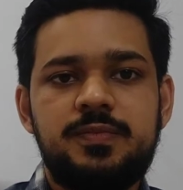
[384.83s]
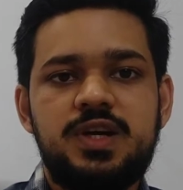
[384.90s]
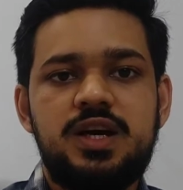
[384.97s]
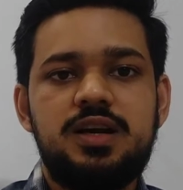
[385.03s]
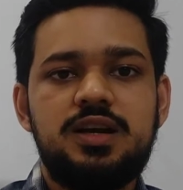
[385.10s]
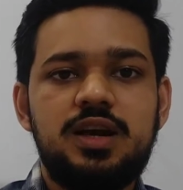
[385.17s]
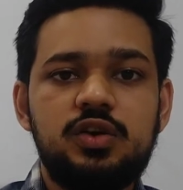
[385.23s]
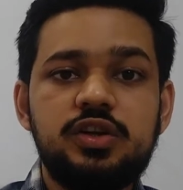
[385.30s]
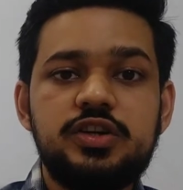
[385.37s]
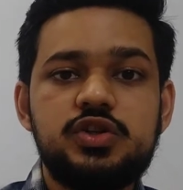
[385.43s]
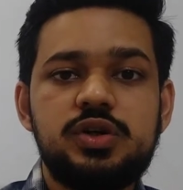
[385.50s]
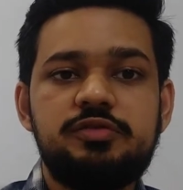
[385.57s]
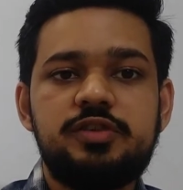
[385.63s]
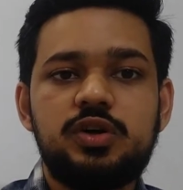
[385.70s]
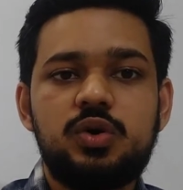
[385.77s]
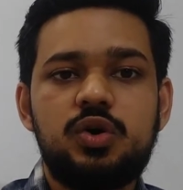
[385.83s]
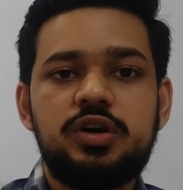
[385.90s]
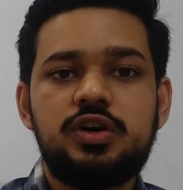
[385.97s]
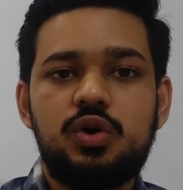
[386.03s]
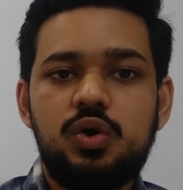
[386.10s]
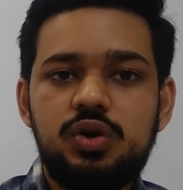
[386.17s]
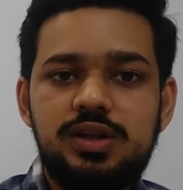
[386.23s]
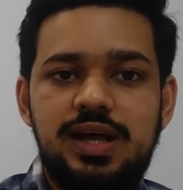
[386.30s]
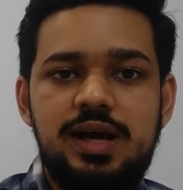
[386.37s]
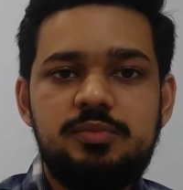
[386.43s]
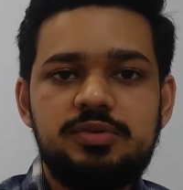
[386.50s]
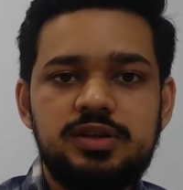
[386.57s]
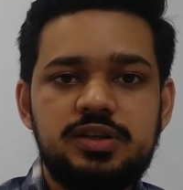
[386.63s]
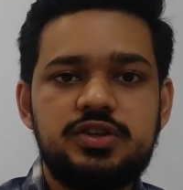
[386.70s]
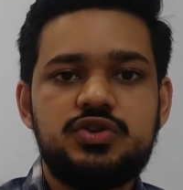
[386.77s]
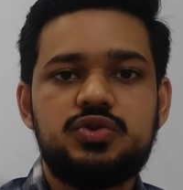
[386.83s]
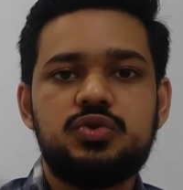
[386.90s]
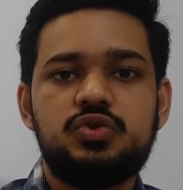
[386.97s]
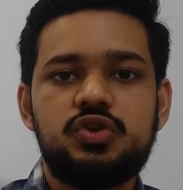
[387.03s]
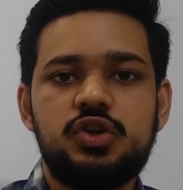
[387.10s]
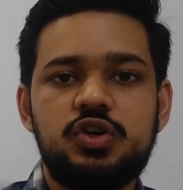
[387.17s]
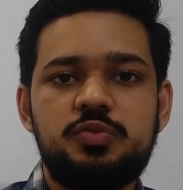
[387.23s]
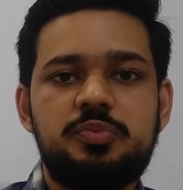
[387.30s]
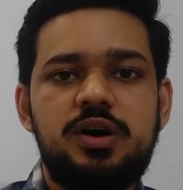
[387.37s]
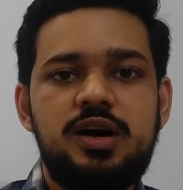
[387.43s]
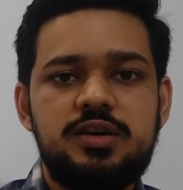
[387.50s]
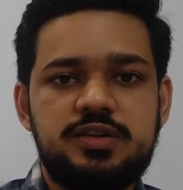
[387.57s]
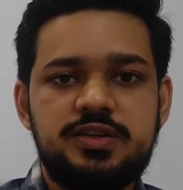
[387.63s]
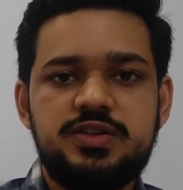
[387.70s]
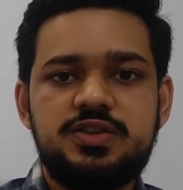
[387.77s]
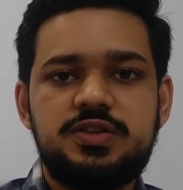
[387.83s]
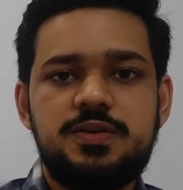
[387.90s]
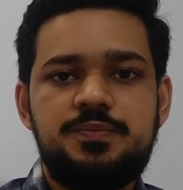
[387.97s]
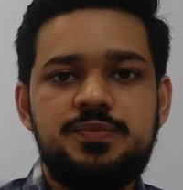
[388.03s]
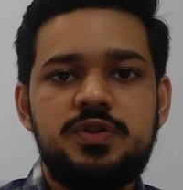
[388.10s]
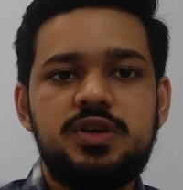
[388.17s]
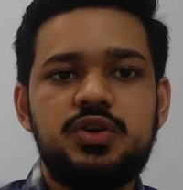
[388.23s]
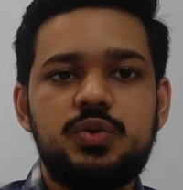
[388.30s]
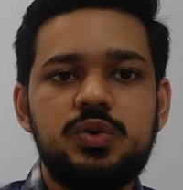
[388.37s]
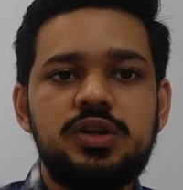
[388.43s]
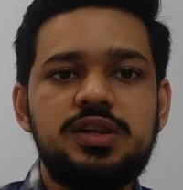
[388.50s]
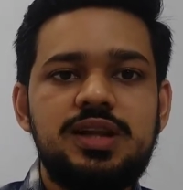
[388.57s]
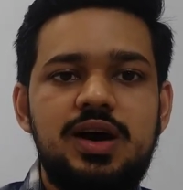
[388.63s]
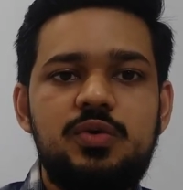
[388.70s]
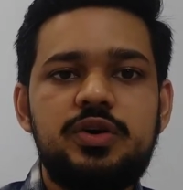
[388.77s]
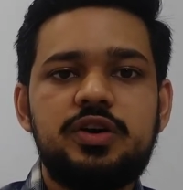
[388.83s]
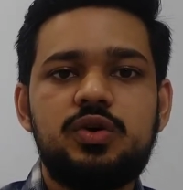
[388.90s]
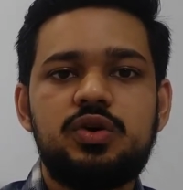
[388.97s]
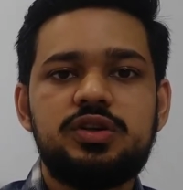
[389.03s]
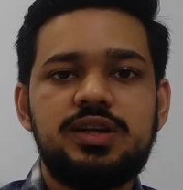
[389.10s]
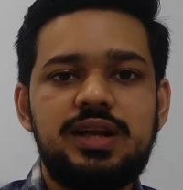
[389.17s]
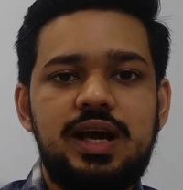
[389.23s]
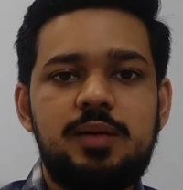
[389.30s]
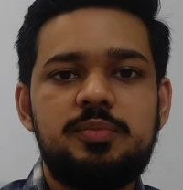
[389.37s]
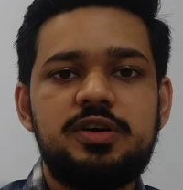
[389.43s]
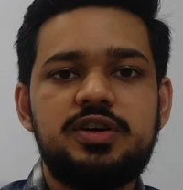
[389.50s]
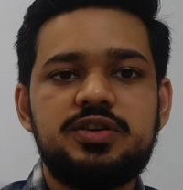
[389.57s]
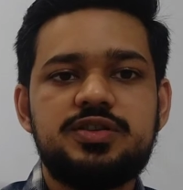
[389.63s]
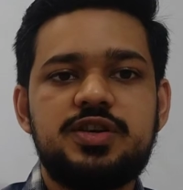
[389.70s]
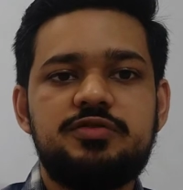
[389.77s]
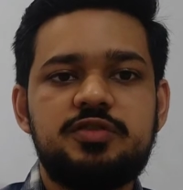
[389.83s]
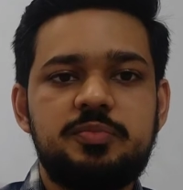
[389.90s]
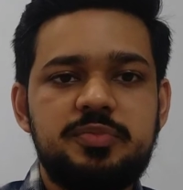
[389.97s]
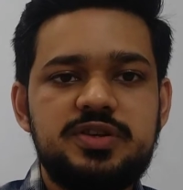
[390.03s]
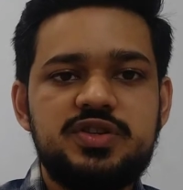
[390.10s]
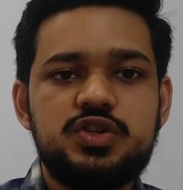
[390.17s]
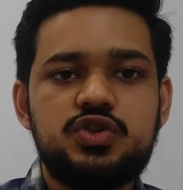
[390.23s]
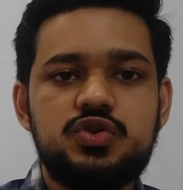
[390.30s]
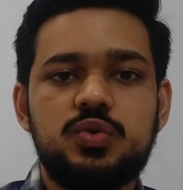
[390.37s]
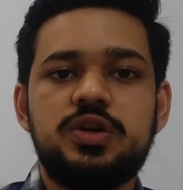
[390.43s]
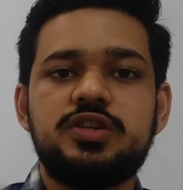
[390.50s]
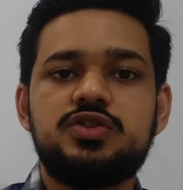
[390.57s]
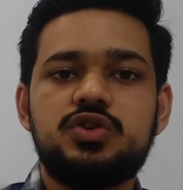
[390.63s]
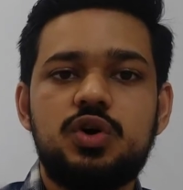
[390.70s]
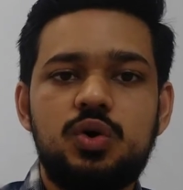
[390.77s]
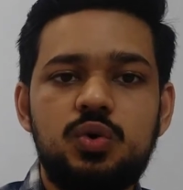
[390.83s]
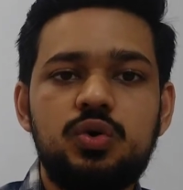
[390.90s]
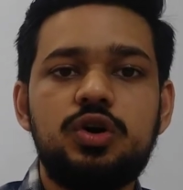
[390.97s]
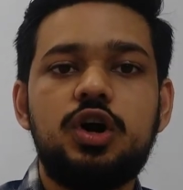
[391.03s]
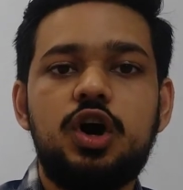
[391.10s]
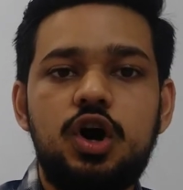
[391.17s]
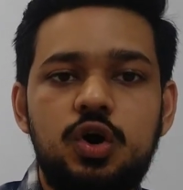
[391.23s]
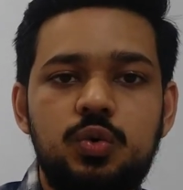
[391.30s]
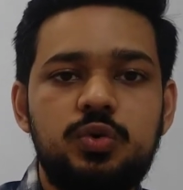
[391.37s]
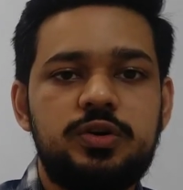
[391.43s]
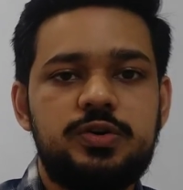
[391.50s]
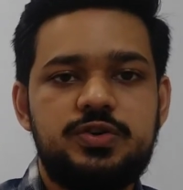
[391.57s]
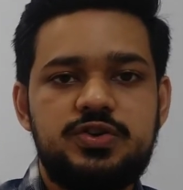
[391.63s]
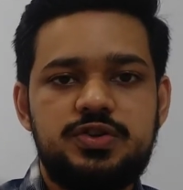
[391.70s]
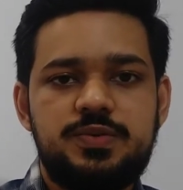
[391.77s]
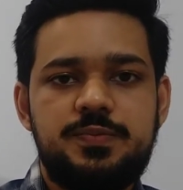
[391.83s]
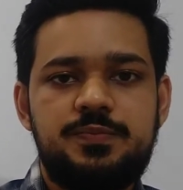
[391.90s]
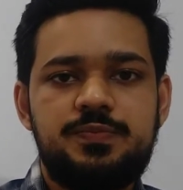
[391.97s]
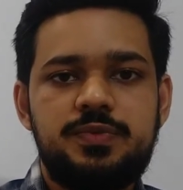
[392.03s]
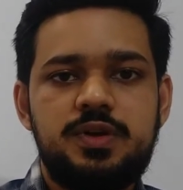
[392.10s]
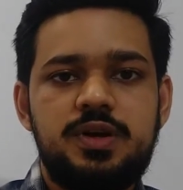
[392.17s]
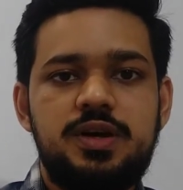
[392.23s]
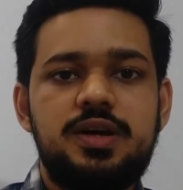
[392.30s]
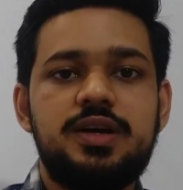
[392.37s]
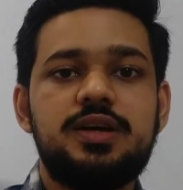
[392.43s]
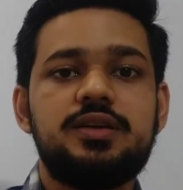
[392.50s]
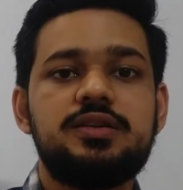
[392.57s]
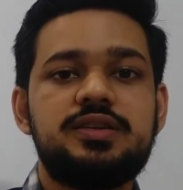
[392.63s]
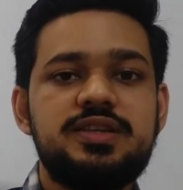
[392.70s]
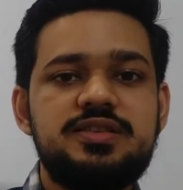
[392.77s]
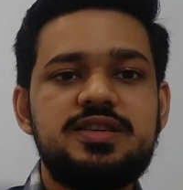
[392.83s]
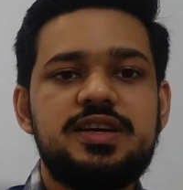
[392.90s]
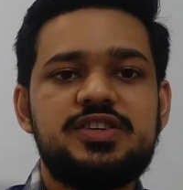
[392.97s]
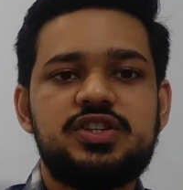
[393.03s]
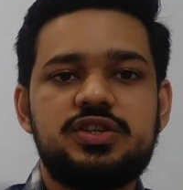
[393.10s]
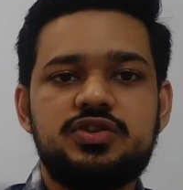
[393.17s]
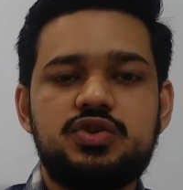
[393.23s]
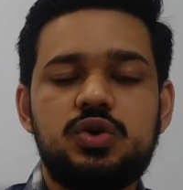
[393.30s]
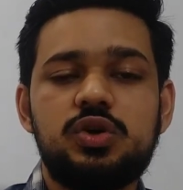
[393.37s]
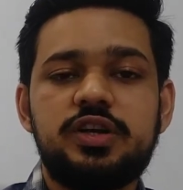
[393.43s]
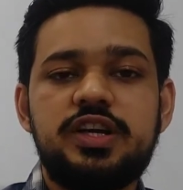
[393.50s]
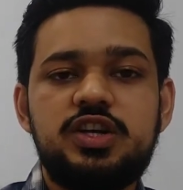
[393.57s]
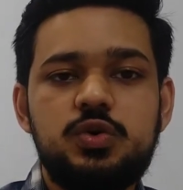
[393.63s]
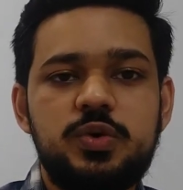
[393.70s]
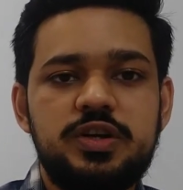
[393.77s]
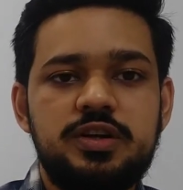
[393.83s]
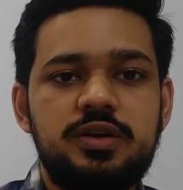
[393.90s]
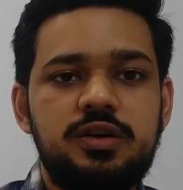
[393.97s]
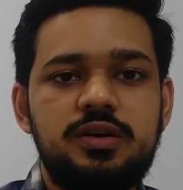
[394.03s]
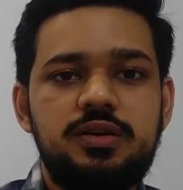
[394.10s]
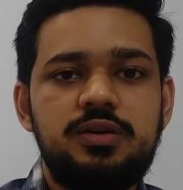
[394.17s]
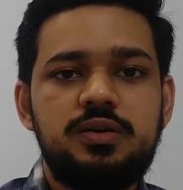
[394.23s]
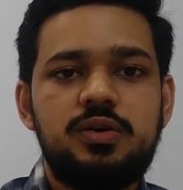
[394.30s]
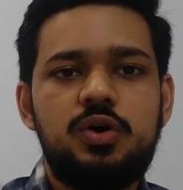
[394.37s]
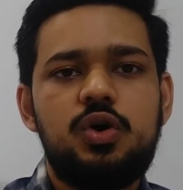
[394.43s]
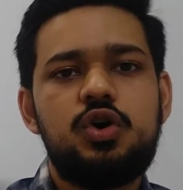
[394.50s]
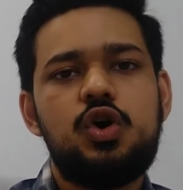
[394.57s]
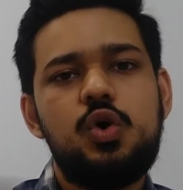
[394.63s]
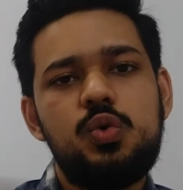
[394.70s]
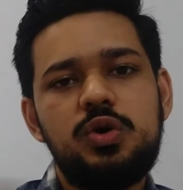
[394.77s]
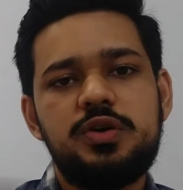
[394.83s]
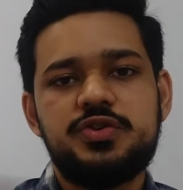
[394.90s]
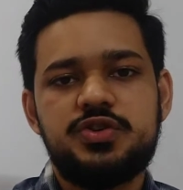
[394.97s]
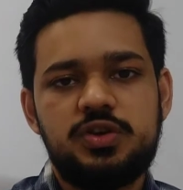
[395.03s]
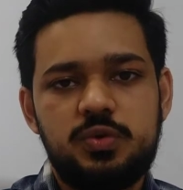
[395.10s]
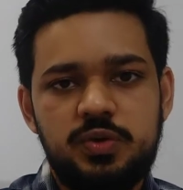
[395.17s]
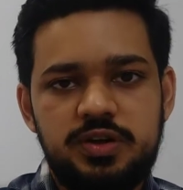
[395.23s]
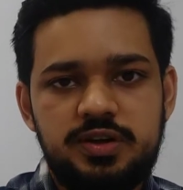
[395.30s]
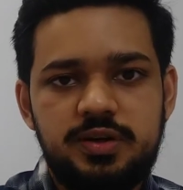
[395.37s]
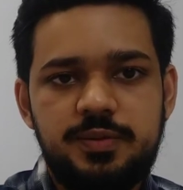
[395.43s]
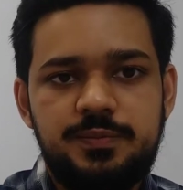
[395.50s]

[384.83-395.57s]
Now that you have recorded all liabilities to third parties, you will now record the liabilities of the business to its own owners. This section is called equity or owner's equity.